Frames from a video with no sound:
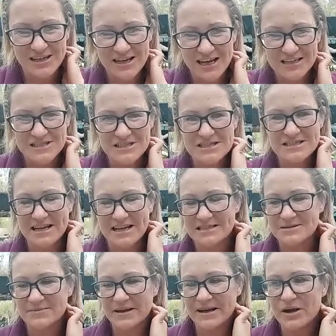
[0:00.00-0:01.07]
and she said
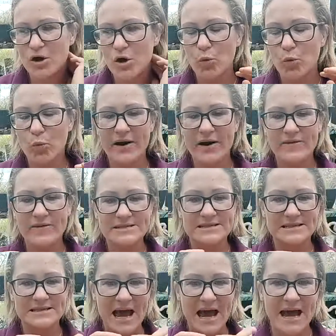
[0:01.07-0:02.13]
to me, "Where is the
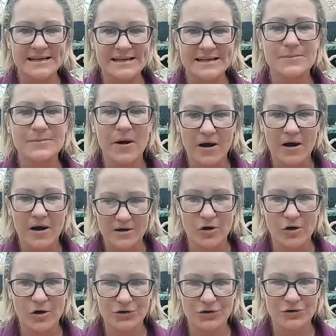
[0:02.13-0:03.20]
taskbar
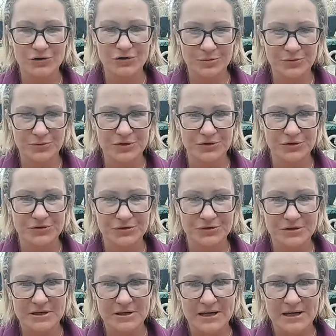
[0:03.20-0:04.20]
on your computer?"